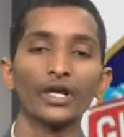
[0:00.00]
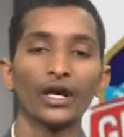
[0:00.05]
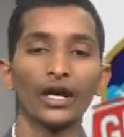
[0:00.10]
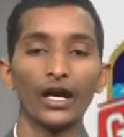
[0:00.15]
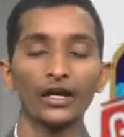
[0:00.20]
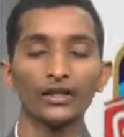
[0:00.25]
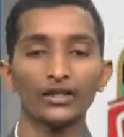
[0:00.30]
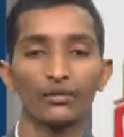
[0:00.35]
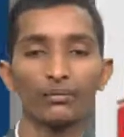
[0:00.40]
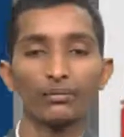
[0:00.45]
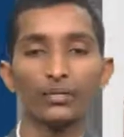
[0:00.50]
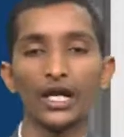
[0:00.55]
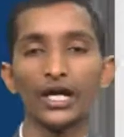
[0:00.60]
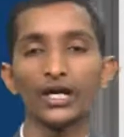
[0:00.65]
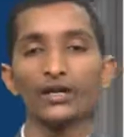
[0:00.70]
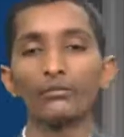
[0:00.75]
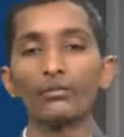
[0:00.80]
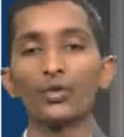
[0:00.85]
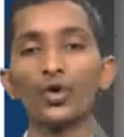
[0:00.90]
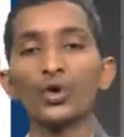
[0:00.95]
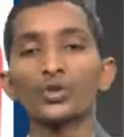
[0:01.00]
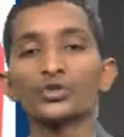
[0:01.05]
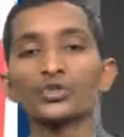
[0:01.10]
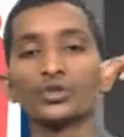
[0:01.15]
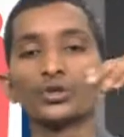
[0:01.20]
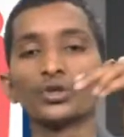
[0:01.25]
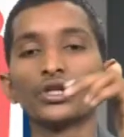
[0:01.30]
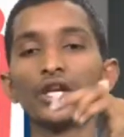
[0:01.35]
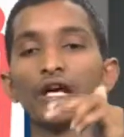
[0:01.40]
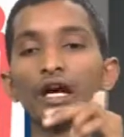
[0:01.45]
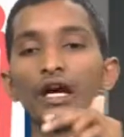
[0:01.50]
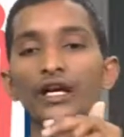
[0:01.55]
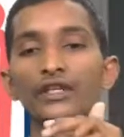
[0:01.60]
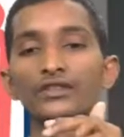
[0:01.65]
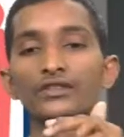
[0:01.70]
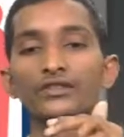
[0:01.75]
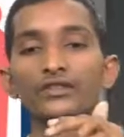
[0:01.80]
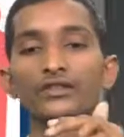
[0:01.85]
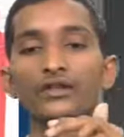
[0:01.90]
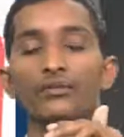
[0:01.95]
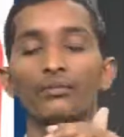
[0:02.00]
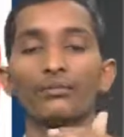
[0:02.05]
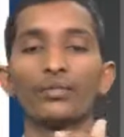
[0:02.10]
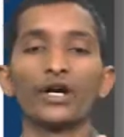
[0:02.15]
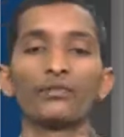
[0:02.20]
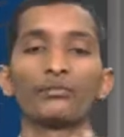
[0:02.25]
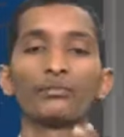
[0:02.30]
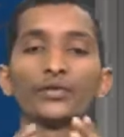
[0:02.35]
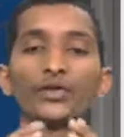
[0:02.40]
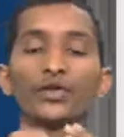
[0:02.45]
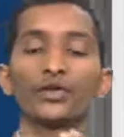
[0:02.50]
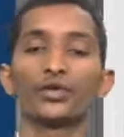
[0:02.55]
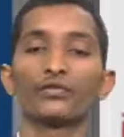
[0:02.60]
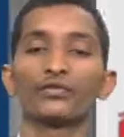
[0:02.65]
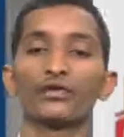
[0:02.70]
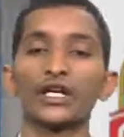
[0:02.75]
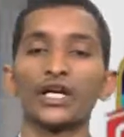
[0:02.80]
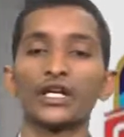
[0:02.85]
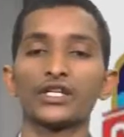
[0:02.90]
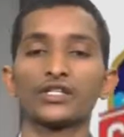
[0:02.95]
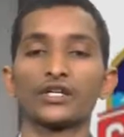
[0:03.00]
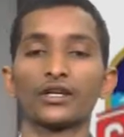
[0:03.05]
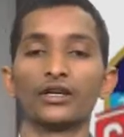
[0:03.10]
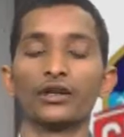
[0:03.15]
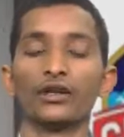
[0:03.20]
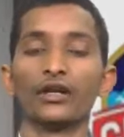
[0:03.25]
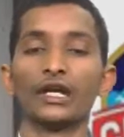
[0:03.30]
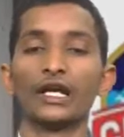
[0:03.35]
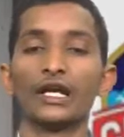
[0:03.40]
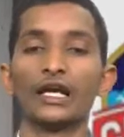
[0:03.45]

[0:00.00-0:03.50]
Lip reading: and the blood moves to lungs for purification.